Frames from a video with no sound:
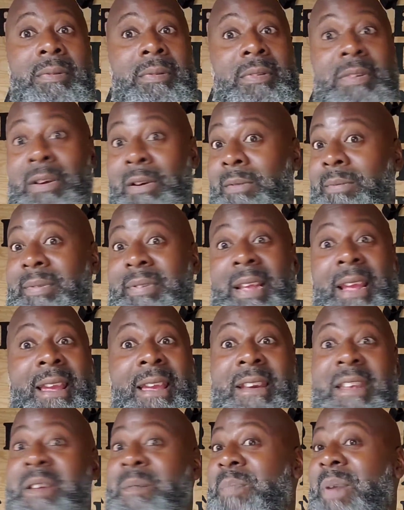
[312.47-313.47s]
You know what I'm
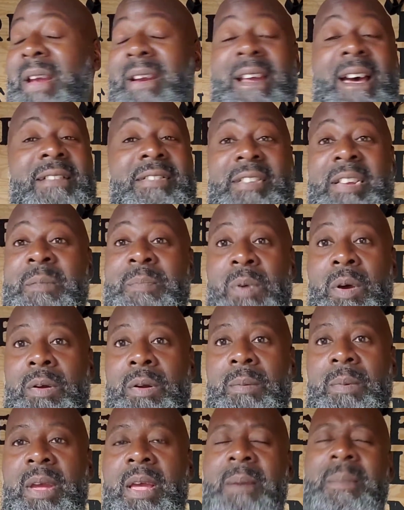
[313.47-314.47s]
saying? He better not sleep on
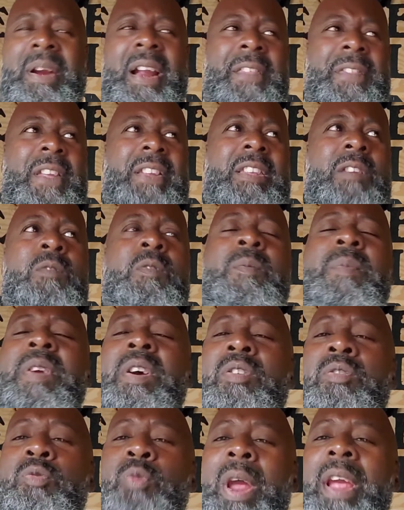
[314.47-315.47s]
him. But I think there will be
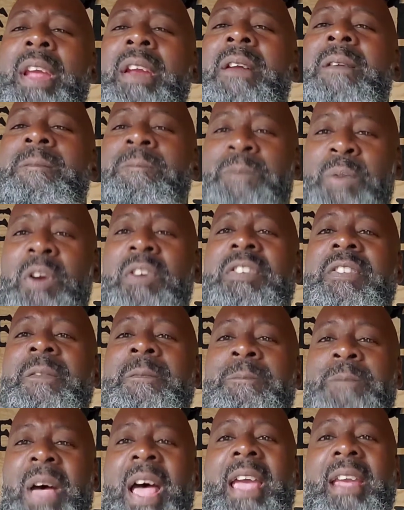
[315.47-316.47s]
a great first
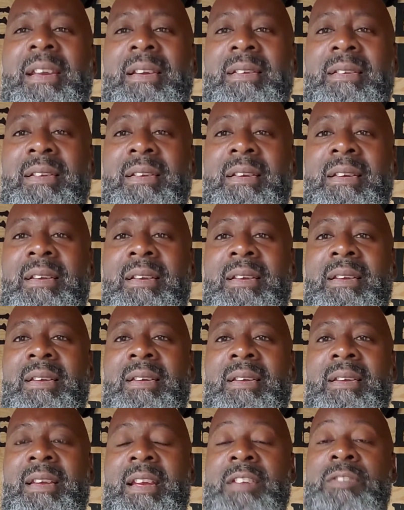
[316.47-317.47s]
fight
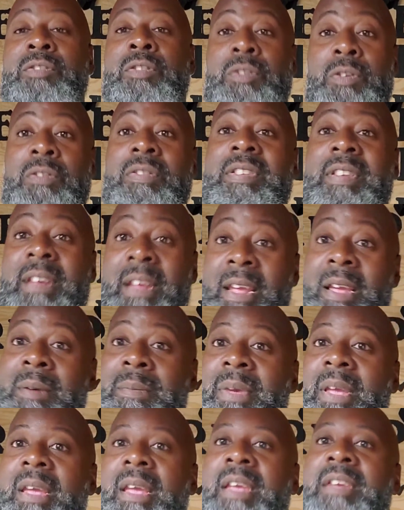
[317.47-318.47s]
introducing
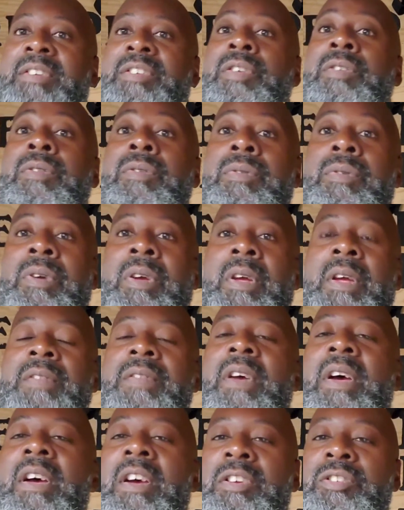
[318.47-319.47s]
him into
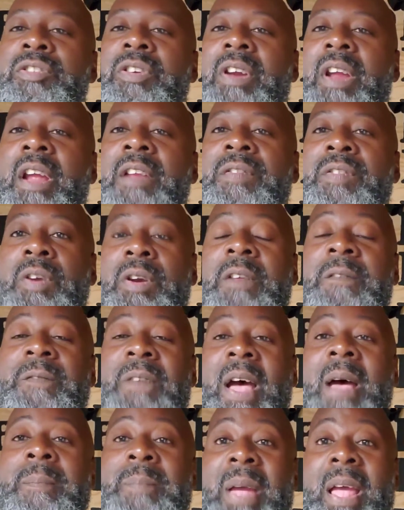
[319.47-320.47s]
the
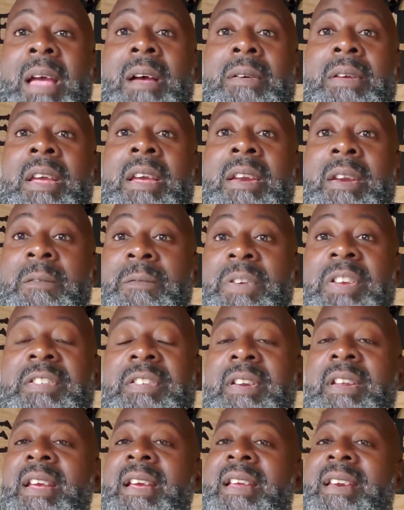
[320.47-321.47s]
135-pound
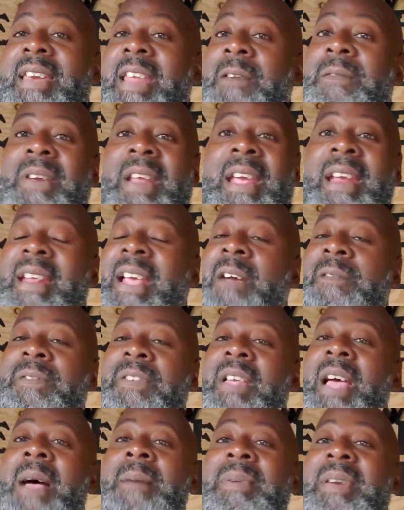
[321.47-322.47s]
division. Devin Haney,
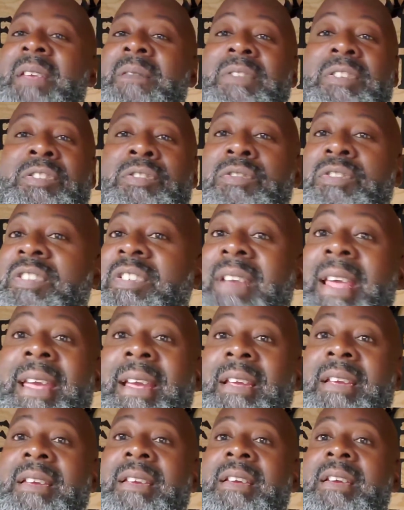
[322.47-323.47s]
I believe, is too
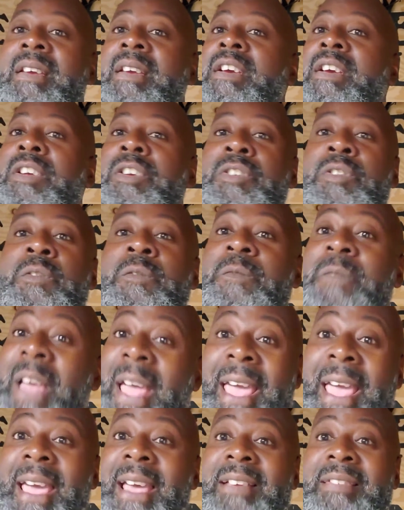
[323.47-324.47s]
slick, too
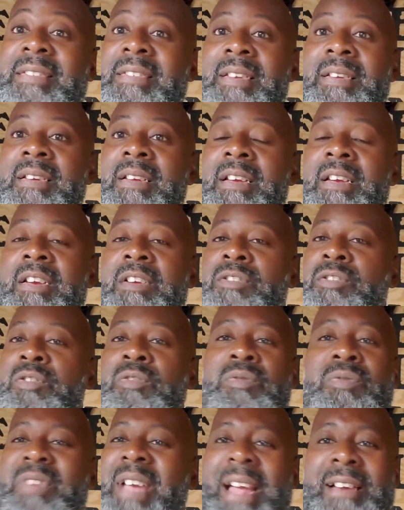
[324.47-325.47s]
fast,
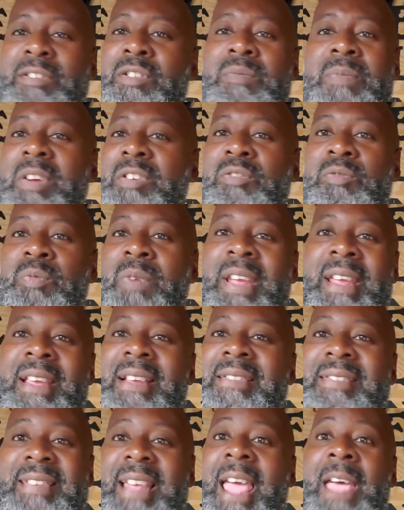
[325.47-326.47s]
too, got too much
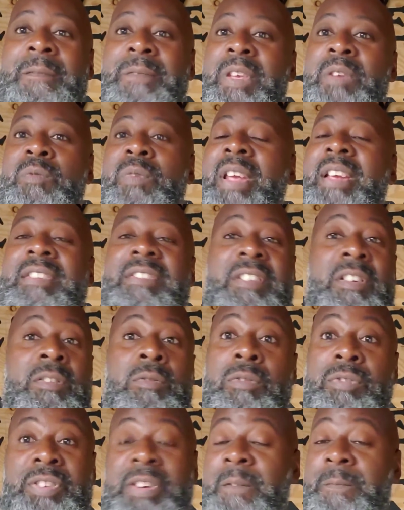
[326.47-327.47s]
ring savvy, ring
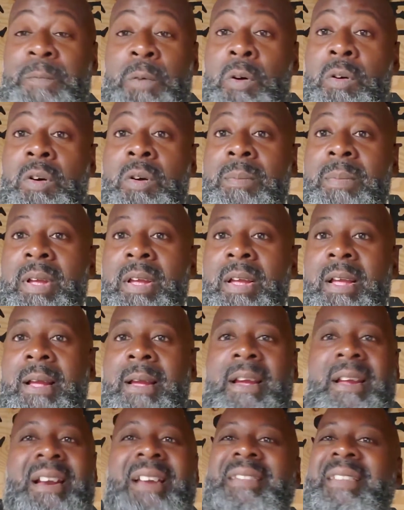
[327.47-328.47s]
generalship for him.
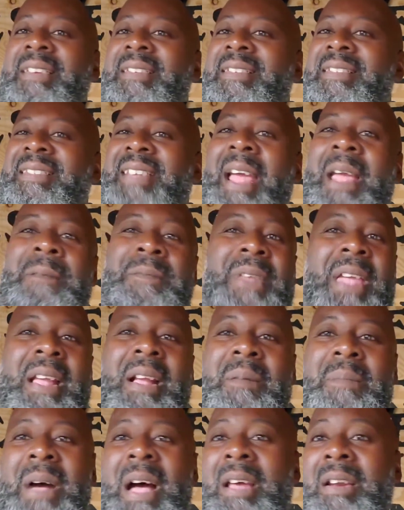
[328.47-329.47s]
And I think the same
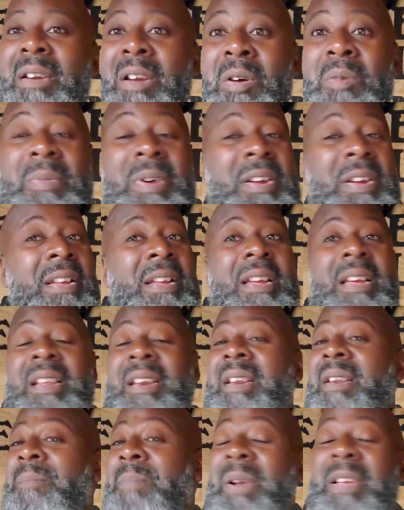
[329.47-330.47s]
thing about Loma.
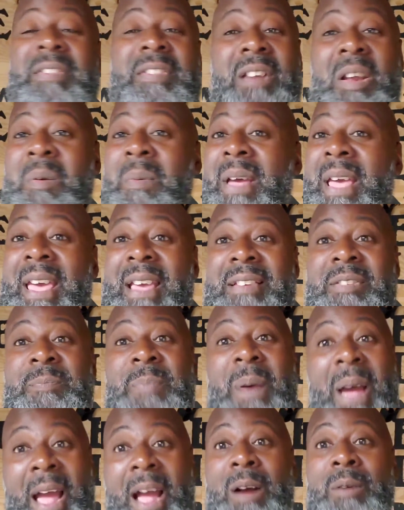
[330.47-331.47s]
Plus, Loma has
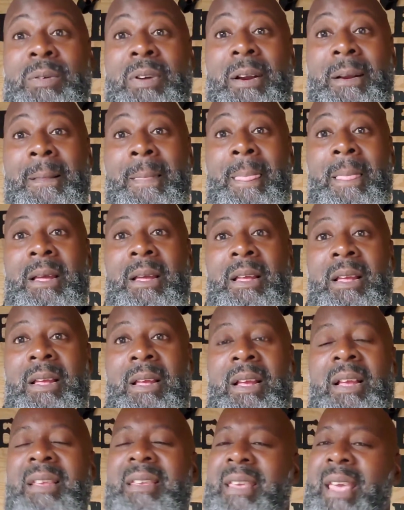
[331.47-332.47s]
power.
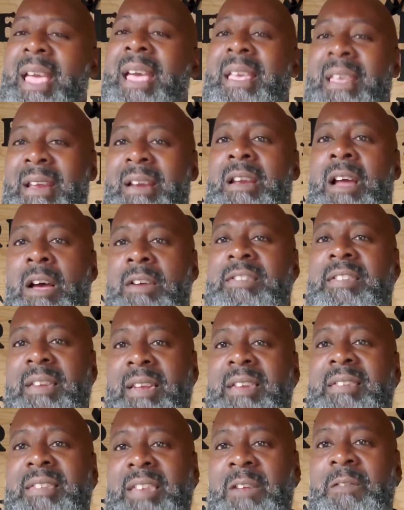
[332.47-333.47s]
Yeah, he lost
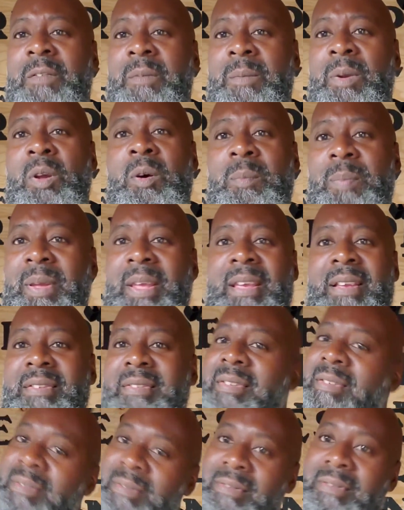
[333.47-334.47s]
against Teofimo
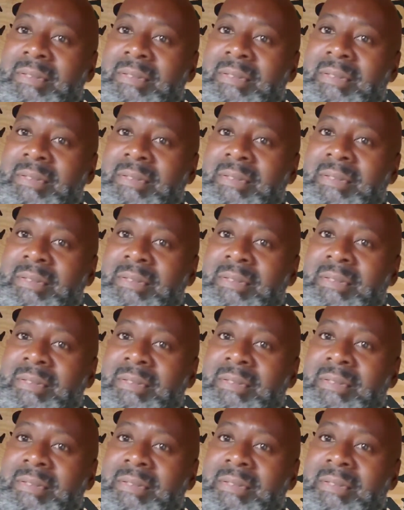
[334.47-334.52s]
Lopez.